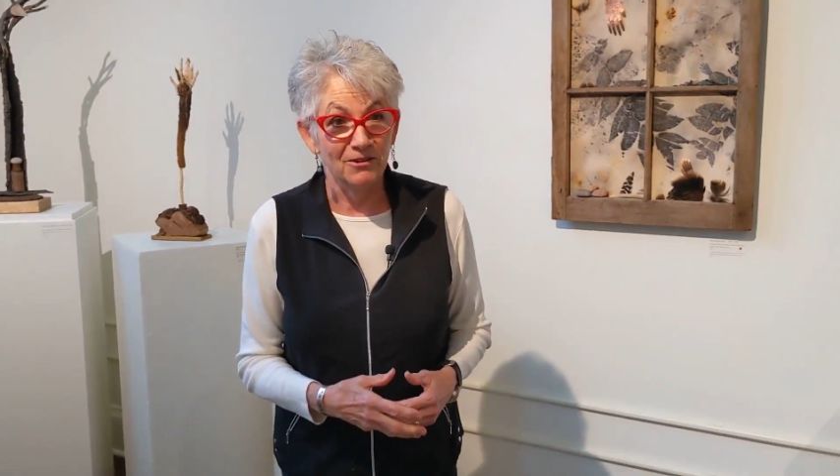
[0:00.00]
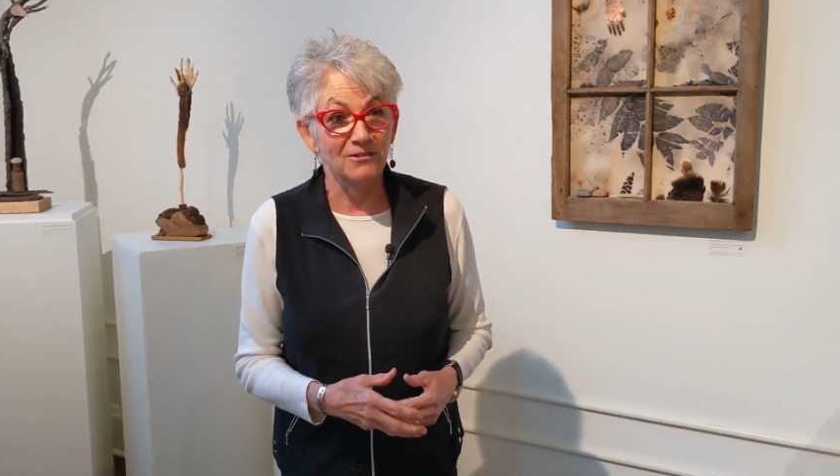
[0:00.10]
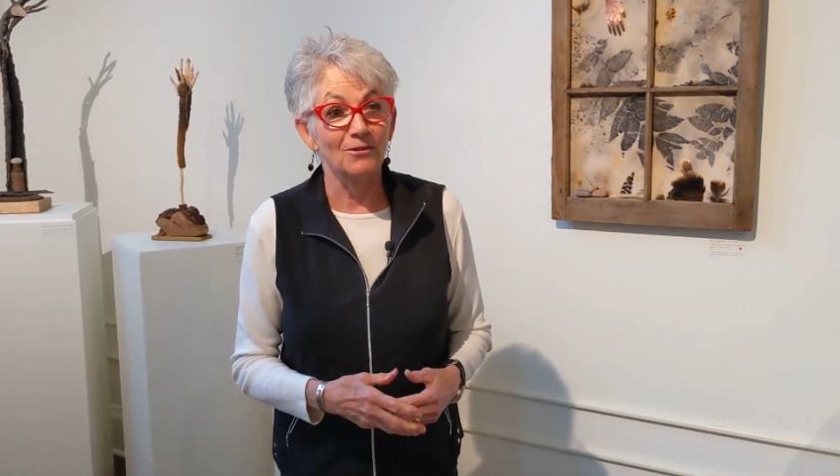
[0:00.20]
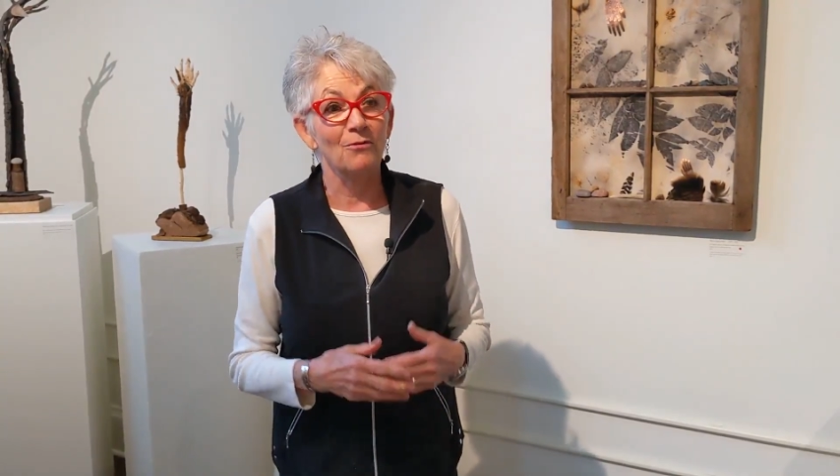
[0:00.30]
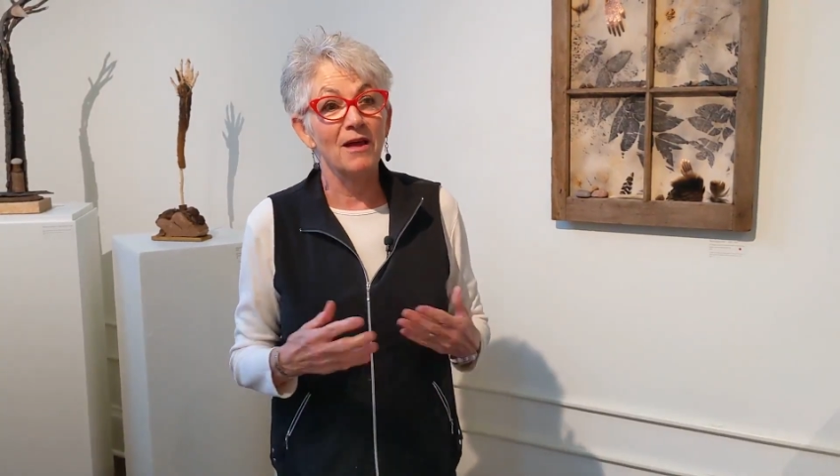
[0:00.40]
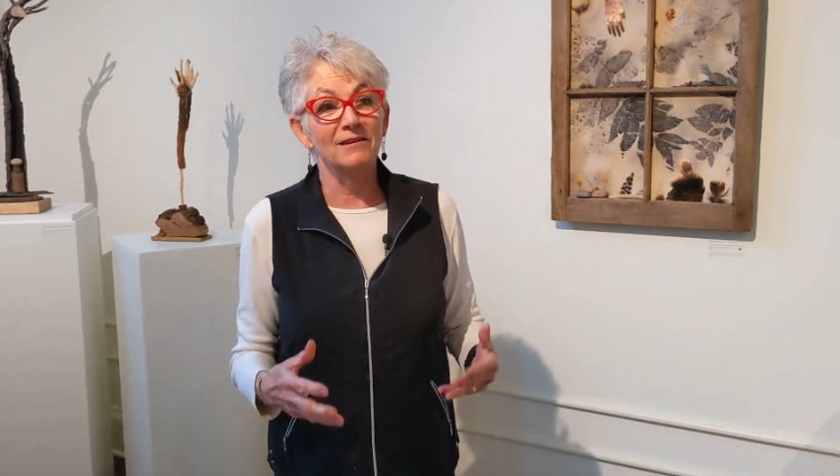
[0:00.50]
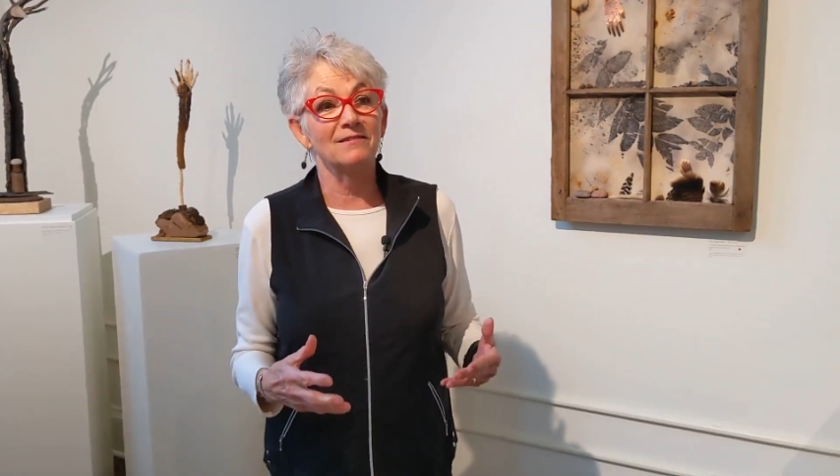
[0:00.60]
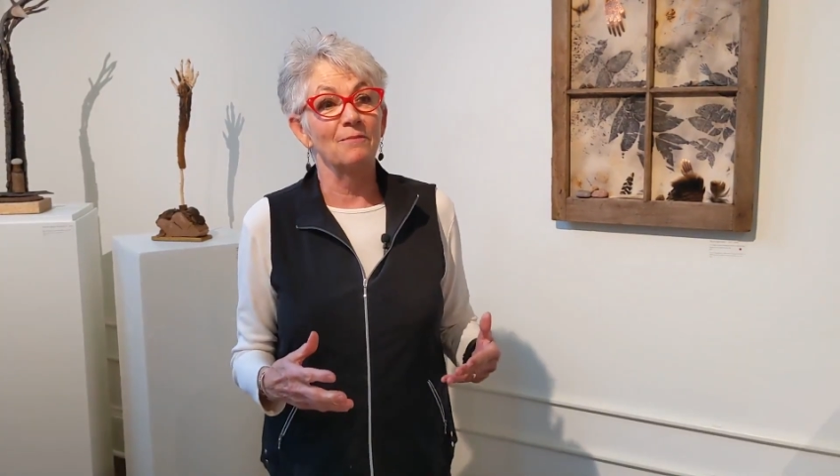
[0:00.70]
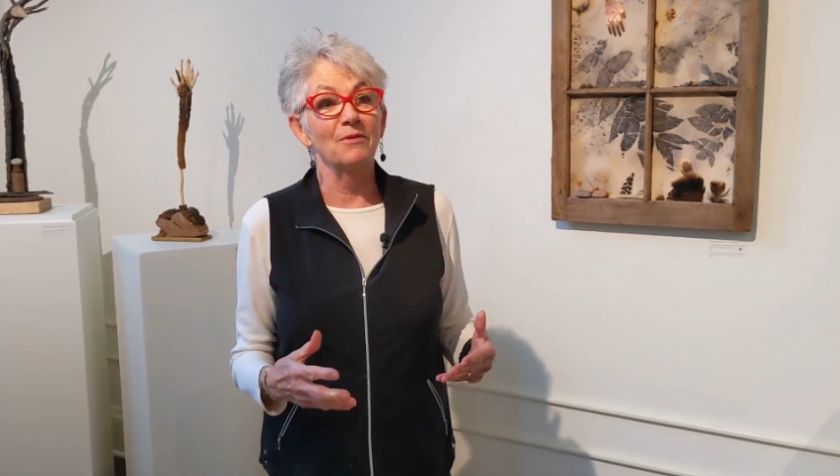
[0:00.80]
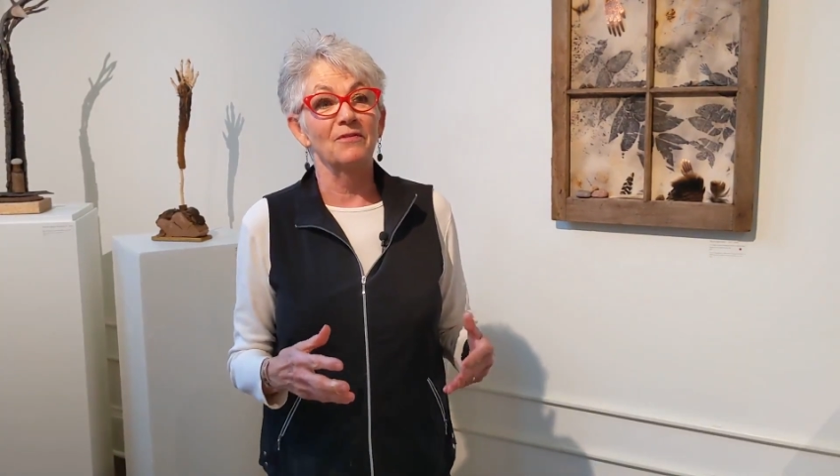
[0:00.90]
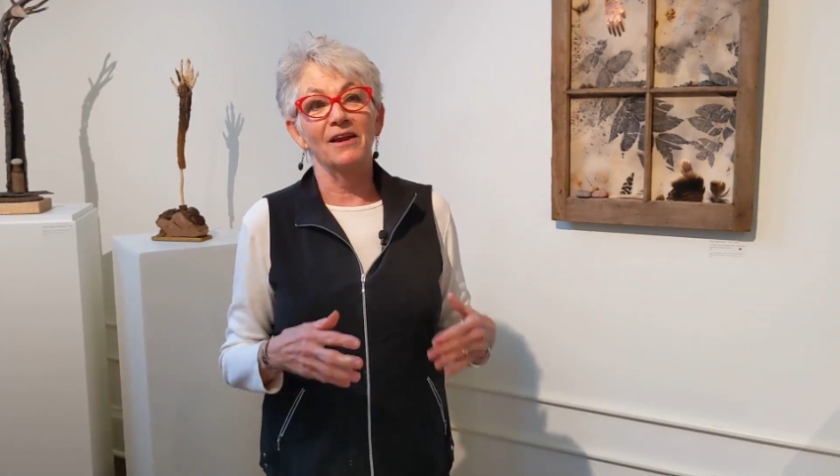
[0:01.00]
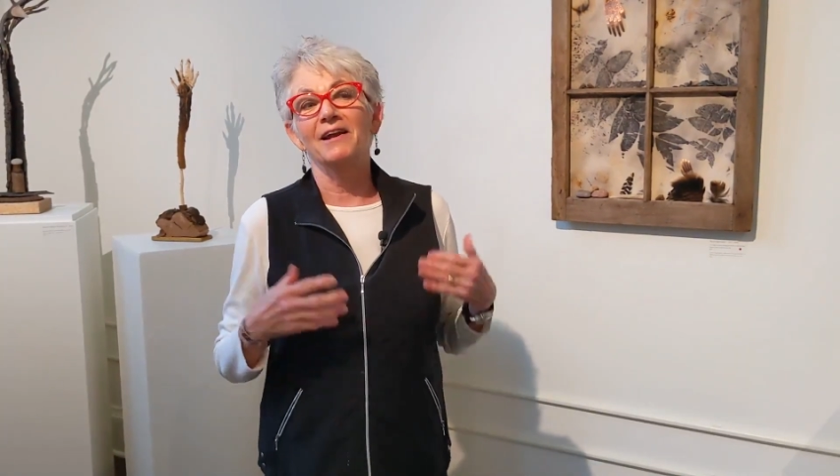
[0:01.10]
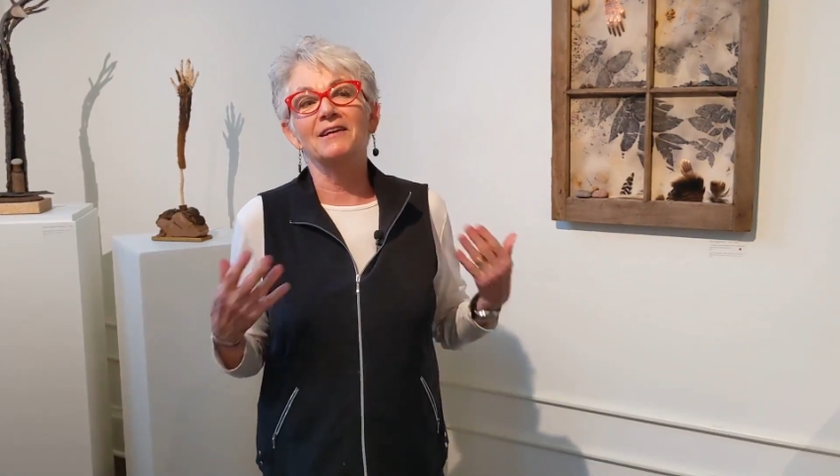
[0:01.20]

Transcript: and so that's something that I